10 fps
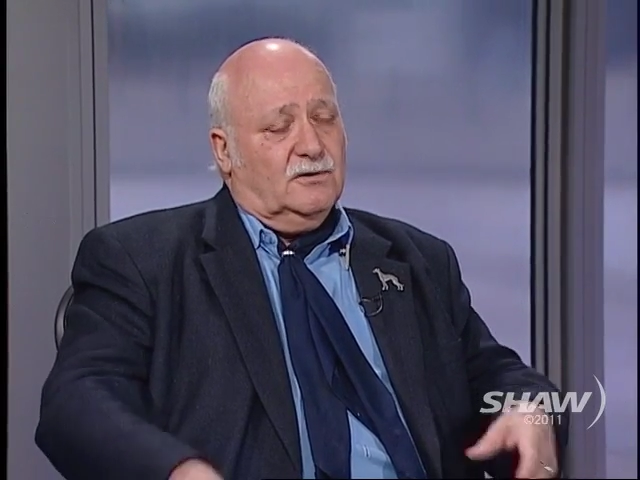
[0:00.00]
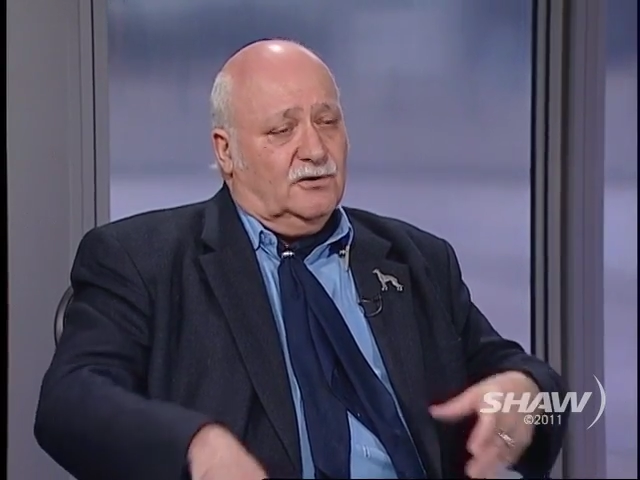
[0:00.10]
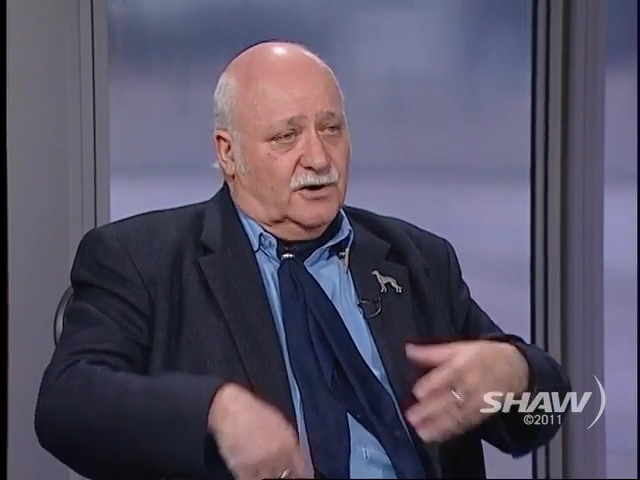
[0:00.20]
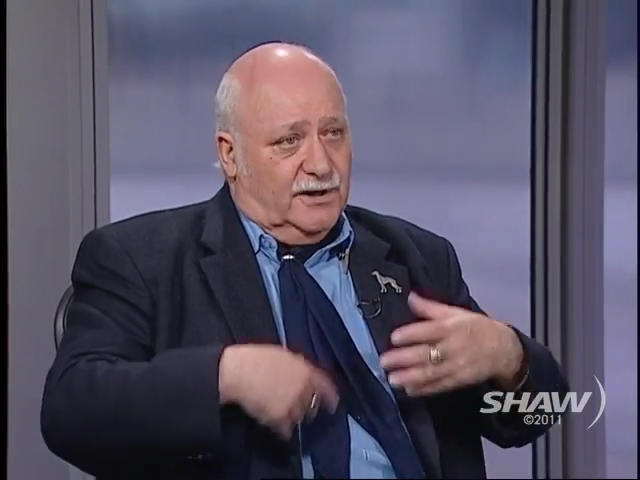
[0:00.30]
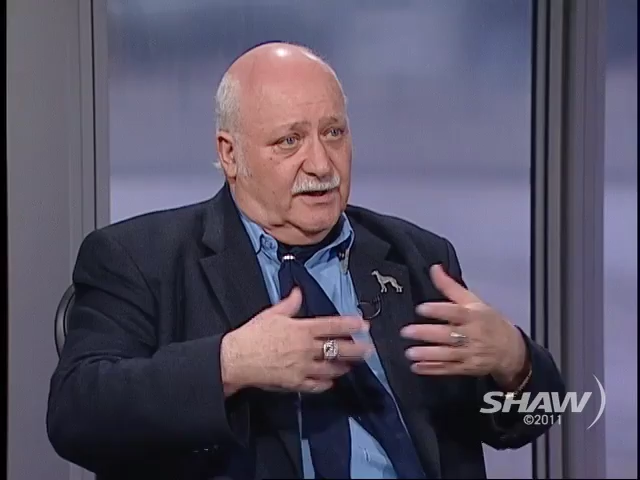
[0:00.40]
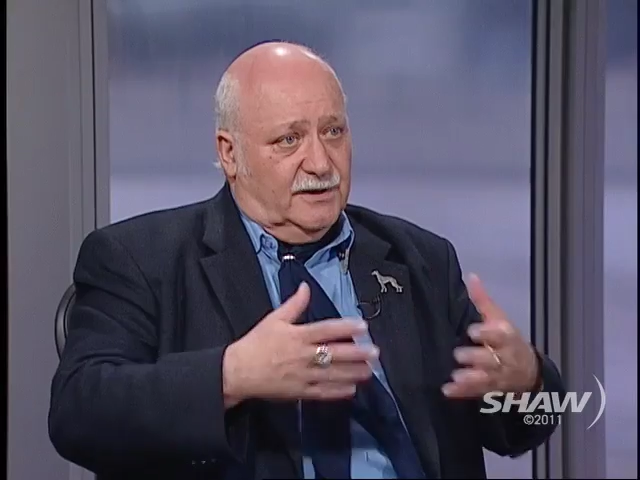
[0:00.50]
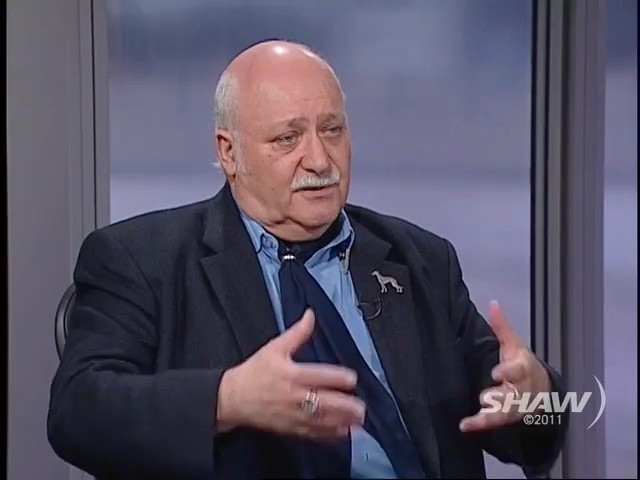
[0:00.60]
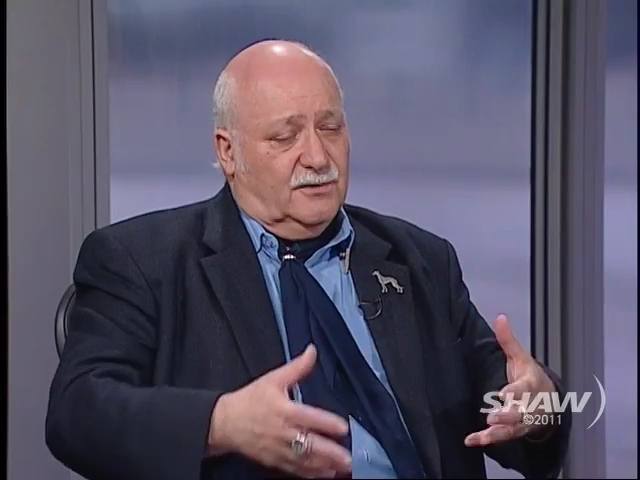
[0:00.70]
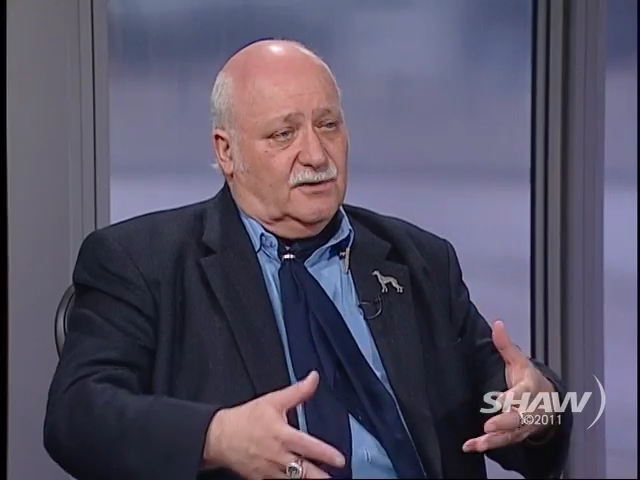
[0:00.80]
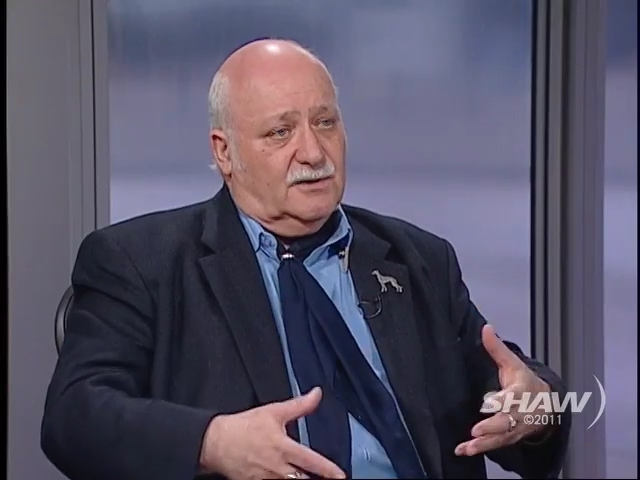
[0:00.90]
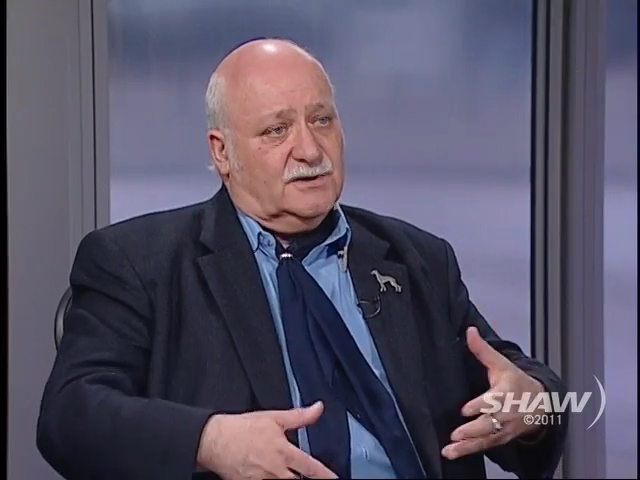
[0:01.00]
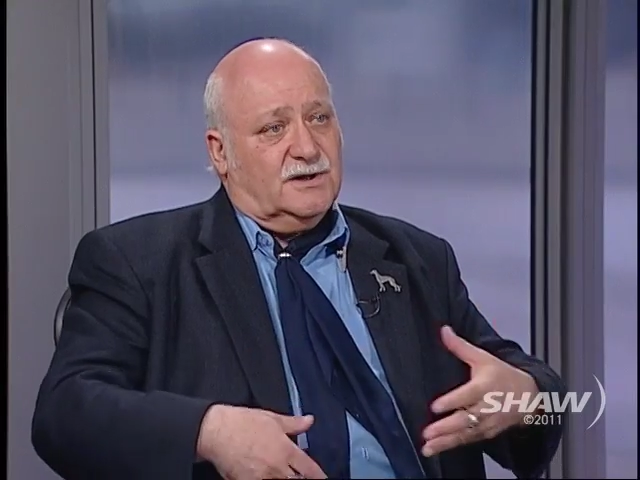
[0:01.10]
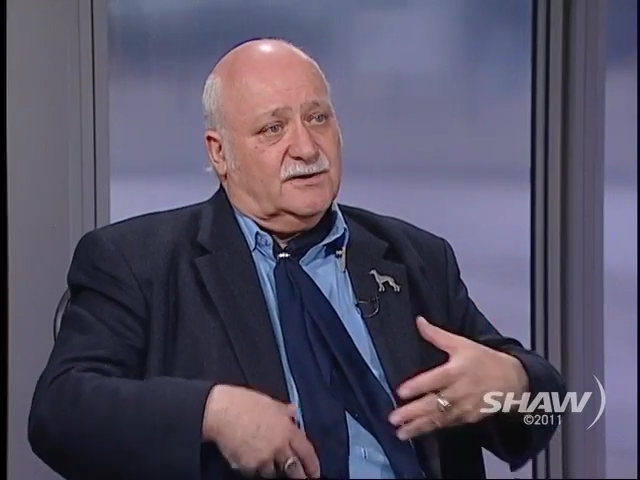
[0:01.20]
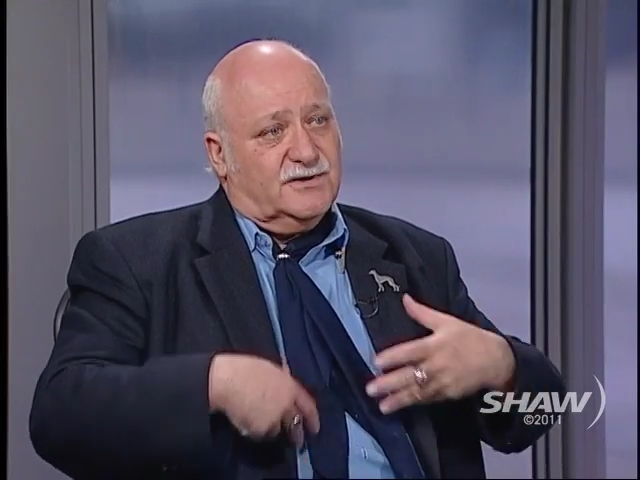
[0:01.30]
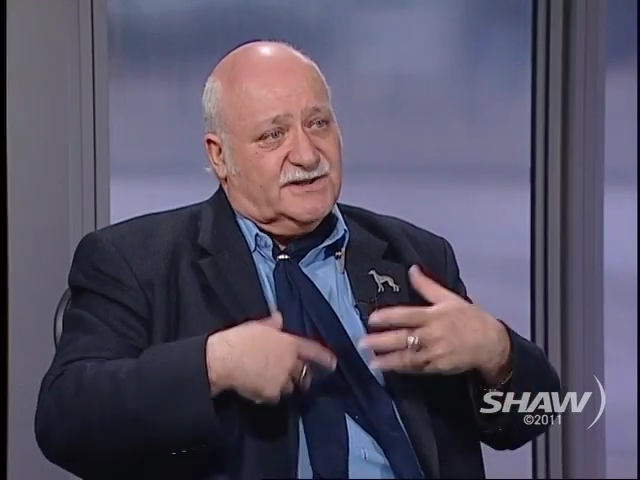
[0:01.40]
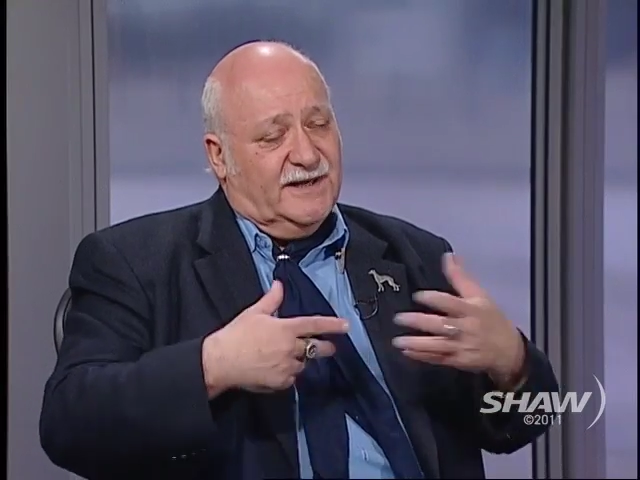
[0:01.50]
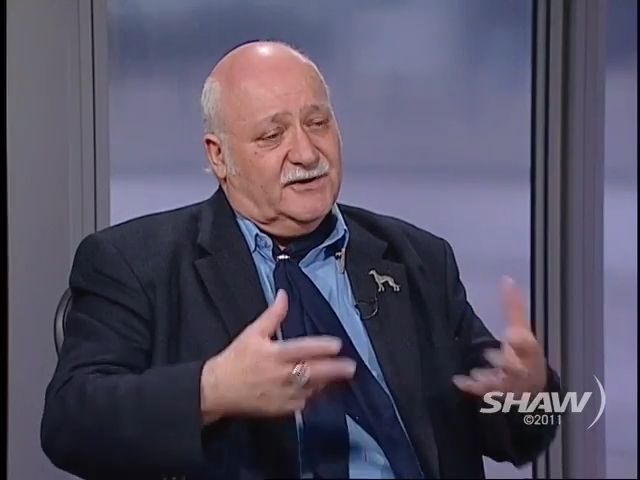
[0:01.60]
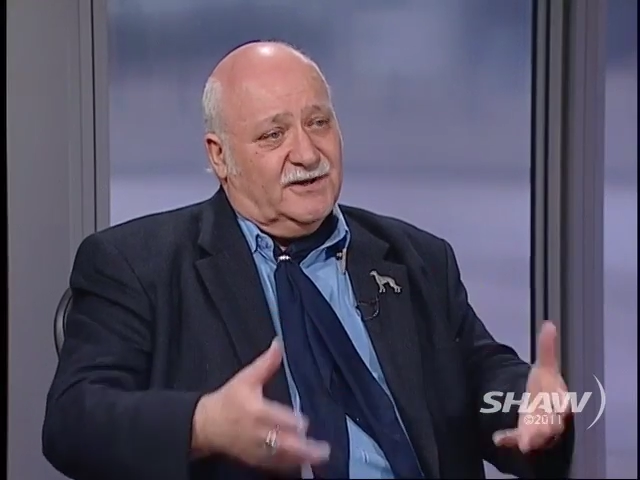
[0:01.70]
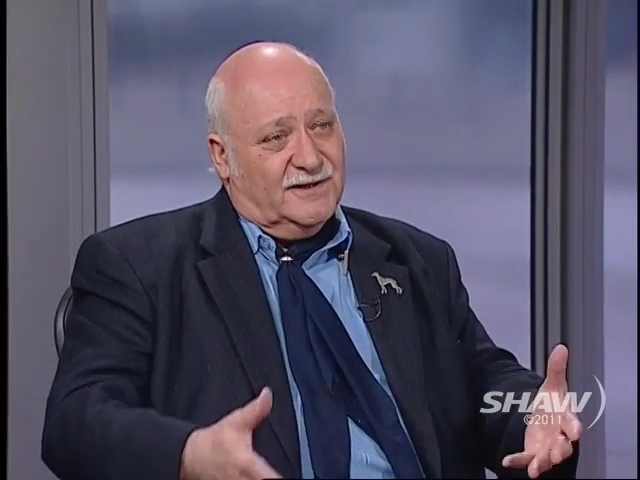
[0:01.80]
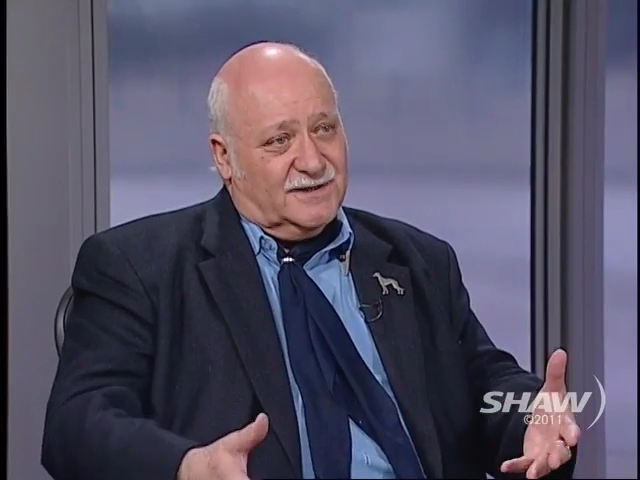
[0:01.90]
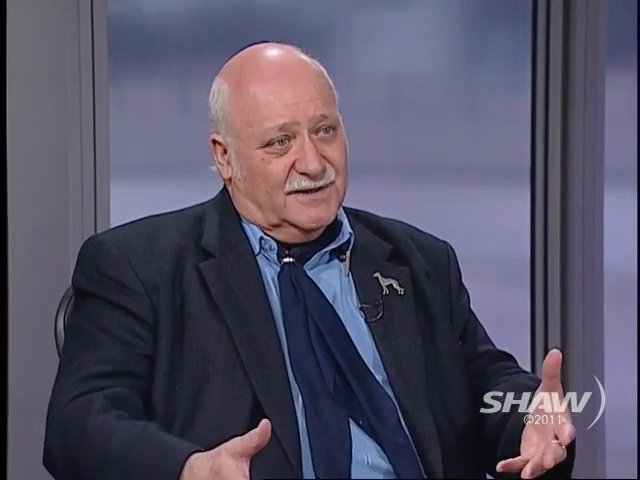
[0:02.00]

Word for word: looking at dogs under standardized